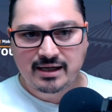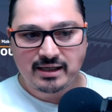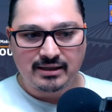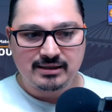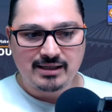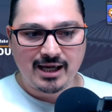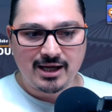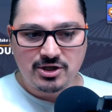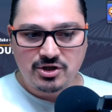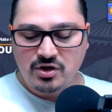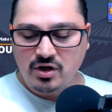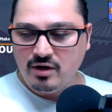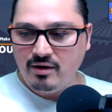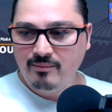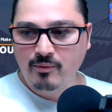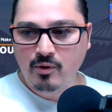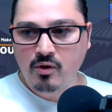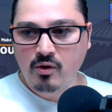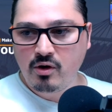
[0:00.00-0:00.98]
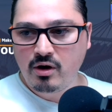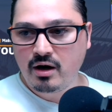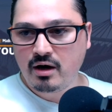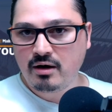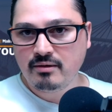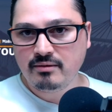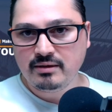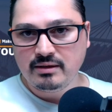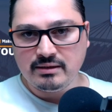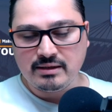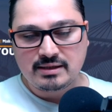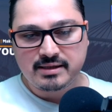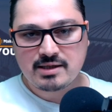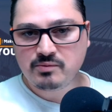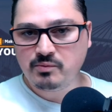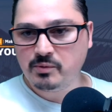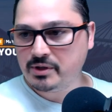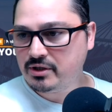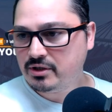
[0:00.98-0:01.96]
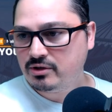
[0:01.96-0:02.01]
a day job or this is
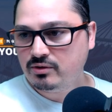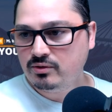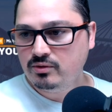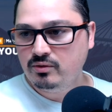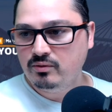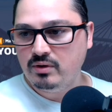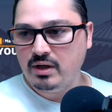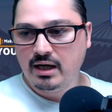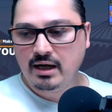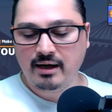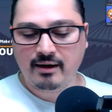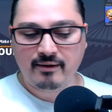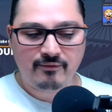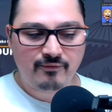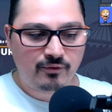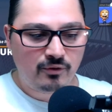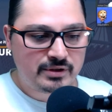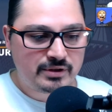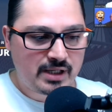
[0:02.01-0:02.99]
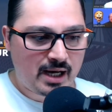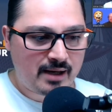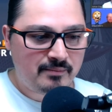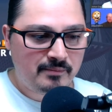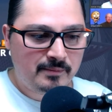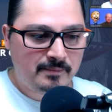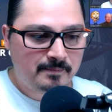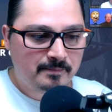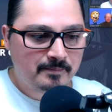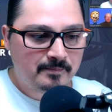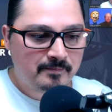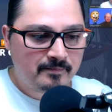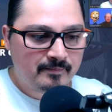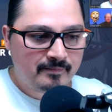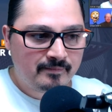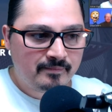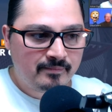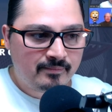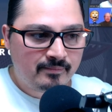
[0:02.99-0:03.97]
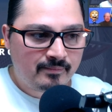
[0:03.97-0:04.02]
what you do uh, full time?
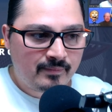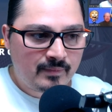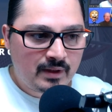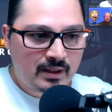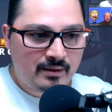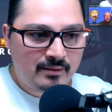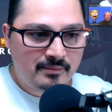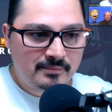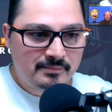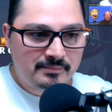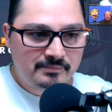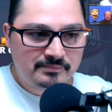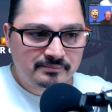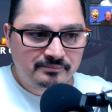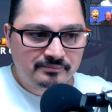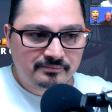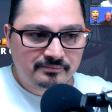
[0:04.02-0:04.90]
Uh,